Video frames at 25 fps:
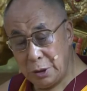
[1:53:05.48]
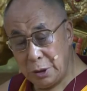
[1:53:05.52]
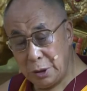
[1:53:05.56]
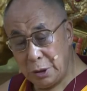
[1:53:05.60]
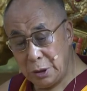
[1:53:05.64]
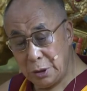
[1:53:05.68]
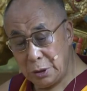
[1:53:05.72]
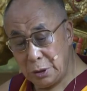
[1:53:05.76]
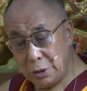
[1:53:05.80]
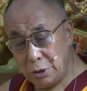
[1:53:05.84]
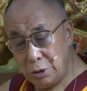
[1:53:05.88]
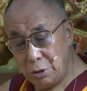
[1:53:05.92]
and
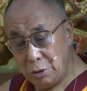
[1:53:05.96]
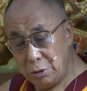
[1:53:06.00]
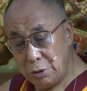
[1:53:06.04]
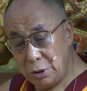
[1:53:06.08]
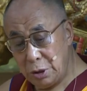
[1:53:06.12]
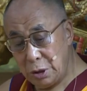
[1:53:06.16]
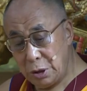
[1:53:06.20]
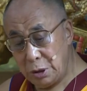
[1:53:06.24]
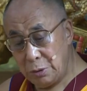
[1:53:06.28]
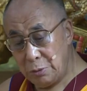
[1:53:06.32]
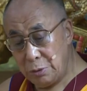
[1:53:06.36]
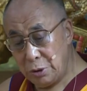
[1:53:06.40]
objects
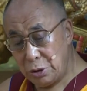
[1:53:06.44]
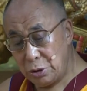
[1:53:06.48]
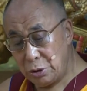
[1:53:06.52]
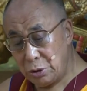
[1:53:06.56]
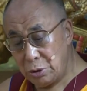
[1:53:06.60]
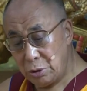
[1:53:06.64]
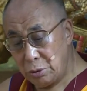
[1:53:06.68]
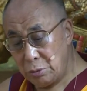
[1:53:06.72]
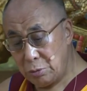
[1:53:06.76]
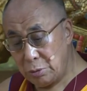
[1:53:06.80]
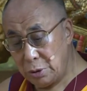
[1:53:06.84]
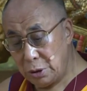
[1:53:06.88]
of
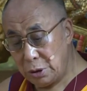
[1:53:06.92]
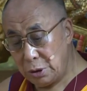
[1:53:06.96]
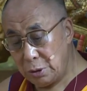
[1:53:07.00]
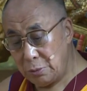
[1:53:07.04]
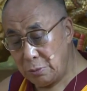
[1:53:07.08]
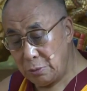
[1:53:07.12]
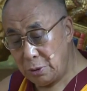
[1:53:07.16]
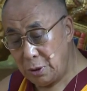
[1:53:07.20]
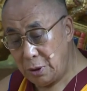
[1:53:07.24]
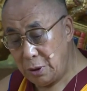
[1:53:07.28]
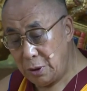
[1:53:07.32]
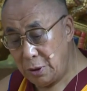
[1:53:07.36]
analysis, which
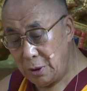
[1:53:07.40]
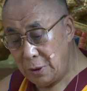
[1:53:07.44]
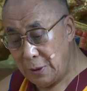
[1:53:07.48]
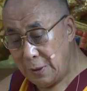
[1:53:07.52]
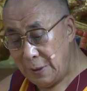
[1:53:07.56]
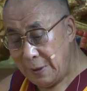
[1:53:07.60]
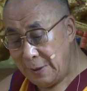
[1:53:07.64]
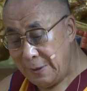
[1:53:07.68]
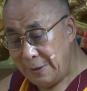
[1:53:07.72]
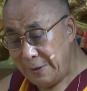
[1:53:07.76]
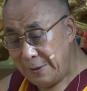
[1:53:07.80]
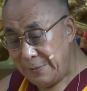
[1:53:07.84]
makes
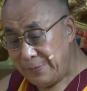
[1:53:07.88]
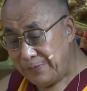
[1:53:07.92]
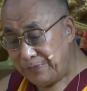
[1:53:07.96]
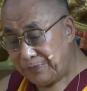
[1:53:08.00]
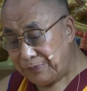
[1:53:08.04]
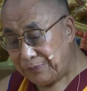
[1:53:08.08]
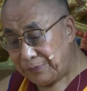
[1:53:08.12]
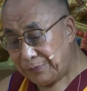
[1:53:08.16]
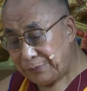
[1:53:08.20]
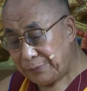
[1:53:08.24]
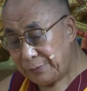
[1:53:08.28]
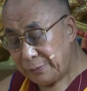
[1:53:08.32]
2.
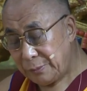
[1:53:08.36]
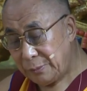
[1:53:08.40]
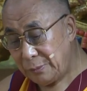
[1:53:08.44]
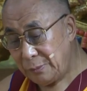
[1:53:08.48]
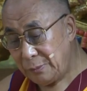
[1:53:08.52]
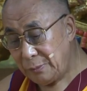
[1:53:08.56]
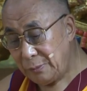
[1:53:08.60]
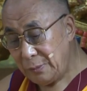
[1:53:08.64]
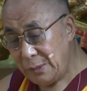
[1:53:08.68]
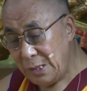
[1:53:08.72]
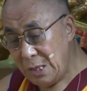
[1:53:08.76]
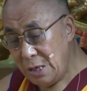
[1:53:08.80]

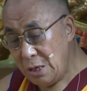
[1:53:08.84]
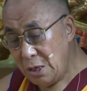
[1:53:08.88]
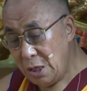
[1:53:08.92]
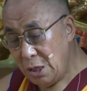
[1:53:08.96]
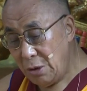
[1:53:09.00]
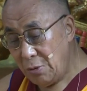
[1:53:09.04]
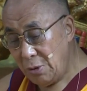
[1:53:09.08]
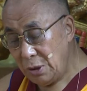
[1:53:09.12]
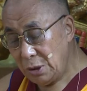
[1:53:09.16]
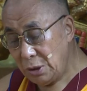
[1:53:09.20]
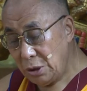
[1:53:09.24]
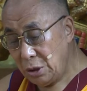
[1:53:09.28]
The limits of
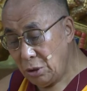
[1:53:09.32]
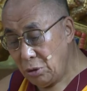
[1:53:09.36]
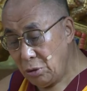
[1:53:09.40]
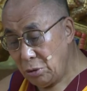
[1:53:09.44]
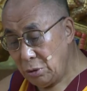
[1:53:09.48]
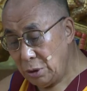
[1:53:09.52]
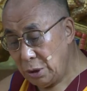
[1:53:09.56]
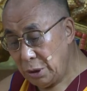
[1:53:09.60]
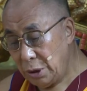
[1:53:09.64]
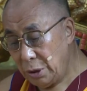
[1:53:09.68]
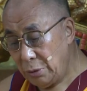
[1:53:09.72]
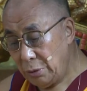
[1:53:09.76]
phenomena,
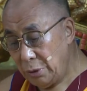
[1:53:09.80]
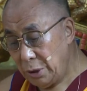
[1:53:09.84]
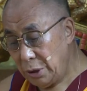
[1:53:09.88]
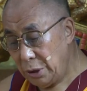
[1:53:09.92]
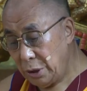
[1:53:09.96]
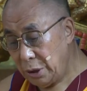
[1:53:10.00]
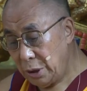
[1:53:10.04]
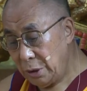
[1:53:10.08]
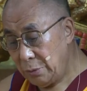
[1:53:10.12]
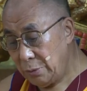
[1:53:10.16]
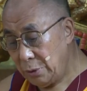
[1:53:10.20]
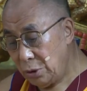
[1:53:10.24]
the mode
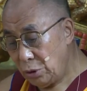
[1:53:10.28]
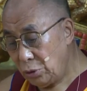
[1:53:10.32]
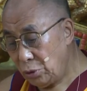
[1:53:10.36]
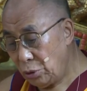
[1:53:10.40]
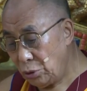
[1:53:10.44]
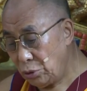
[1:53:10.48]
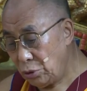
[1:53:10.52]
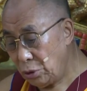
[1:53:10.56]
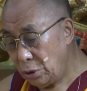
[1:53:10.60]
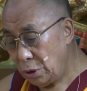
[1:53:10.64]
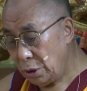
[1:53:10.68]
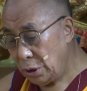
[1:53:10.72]
and
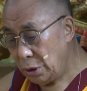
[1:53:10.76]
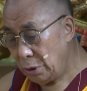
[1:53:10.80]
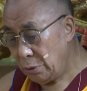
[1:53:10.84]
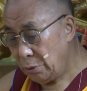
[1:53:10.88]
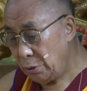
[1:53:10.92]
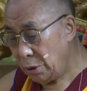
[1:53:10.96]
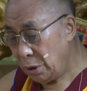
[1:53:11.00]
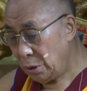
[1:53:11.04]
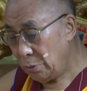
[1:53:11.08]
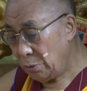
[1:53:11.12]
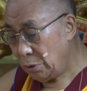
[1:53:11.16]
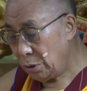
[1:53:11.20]
varieties, and
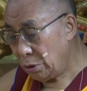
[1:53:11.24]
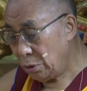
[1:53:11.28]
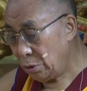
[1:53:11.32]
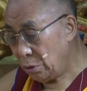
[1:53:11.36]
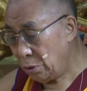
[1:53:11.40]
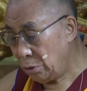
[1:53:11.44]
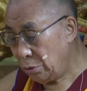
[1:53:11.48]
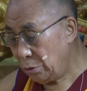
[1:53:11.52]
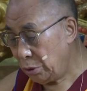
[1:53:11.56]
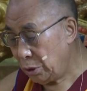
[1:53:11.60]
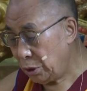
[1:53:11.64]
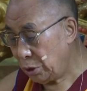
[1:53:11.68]
the
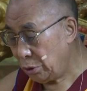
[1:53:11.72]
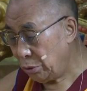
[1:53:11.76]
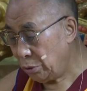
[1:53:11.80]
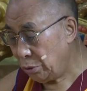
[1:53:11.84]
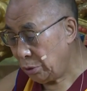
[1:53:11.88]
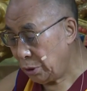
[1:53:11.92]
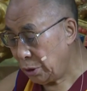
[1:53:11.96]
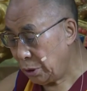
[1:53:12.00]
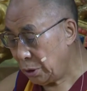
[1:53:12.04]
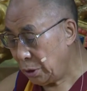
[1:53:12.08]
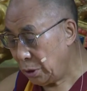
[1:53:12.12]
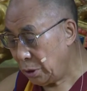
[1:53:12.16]
accomplishment of a
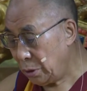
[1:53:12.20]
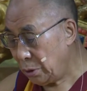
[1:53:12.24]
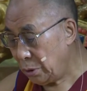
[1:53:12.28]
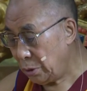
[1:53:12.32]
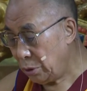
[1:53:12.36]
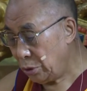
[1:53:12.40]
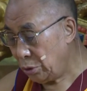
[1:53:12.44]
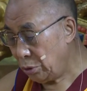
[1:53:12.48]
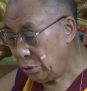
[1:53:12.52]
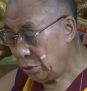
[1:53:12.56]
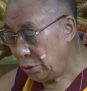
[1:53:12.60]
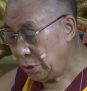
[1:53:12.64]
purpose,
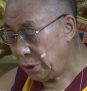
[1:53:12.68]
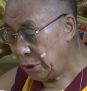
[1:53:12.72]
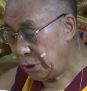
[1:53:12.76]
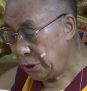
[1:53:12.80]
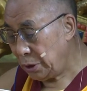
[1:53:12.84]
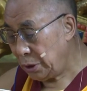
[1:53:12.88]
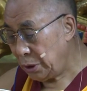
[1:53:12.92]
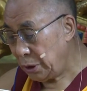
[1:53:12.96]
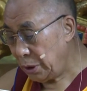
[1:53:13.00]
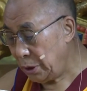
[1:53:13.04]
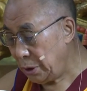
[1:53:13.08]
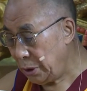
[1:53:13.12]

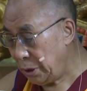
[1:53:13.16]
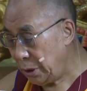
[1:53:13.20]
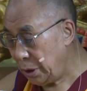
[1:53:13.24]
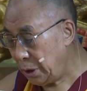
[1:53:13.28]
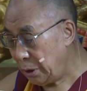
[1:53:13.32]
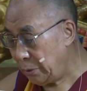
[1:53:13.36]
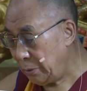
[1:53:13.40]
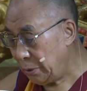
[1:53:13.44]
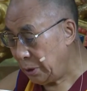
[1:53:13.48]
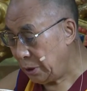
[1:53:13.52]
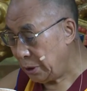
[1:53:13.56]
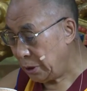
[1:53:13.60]
achieving
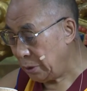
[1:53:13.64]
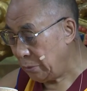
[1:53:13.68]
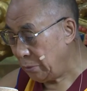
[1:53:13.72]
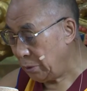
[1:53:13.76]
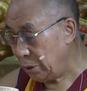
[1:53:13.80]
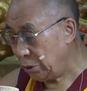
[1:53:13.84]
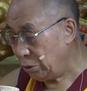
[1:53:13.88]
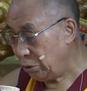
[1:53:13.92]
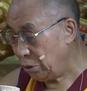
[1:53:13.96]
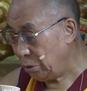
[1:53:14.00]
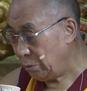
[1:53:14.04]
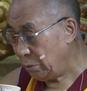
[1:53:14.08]
transformation
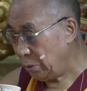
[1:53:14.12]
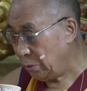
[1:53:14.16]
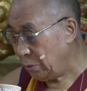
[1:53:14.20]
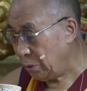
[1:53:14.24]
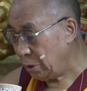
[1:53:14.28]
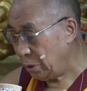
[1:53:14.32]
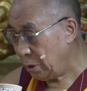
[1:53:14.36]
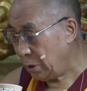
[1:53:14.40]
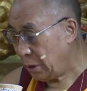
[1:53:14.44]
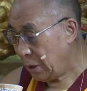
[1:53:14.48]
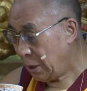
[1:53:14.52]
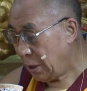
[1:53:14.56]
through
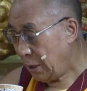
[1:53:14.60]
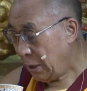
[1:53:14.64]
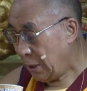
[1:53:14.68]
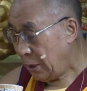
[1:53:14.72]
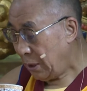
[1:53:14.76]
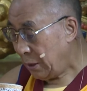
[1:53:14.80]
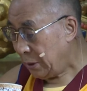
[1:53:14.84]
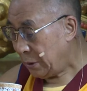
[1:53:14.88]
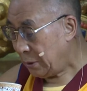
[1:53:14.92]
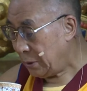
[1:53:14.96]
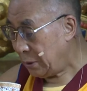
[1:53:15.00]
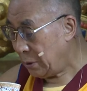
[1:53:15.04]
meditation by
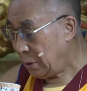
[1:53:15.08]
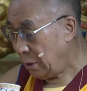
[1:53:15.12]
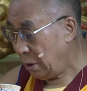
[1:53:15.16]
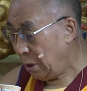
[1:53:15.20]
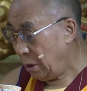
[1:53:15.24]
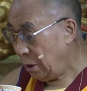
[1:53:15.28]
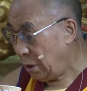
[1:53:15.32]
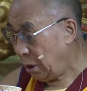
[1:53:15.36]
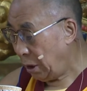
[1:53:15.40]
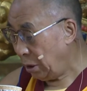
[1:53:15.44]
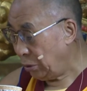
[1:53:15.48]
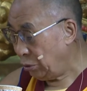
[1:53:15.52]
means of the
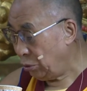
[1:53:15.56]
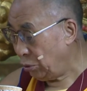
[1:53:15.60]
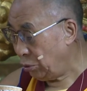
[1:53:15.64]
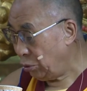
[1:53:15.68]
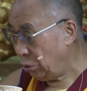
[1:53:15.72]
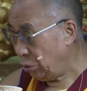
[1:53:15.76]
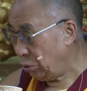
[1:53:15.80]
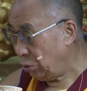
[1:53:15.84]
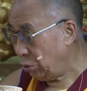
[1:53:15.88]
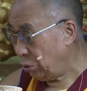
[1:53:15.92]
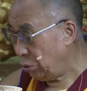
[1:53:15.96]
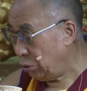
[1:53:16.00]
previous 2
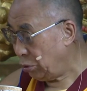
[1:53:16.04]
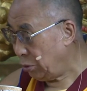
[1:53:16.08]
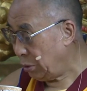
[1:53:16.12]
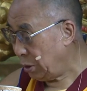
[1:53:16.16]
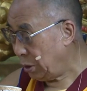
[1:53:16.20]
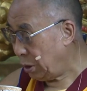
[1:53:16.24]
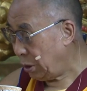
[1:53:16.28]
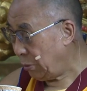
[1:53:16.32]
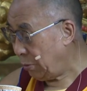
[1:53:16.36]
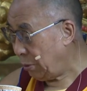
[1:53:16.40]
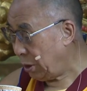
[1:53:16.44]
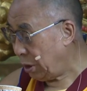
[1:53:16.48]
meditation
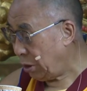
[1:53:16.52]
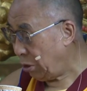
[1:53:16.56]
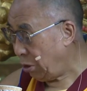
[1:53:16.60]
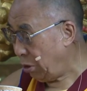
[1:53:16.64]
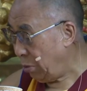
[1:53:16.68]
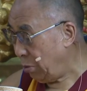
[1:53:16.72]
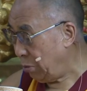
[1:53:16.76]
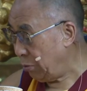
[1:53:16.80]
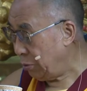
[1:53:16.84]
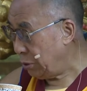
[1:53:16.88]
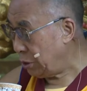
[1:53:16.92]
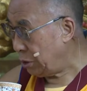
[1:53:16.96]
methods
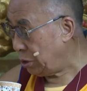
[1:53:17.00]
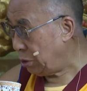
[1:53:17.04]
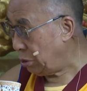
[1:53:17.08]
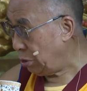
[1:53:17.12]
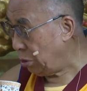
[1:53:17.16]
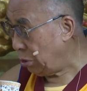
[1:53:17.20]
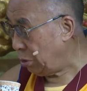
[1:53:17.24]
that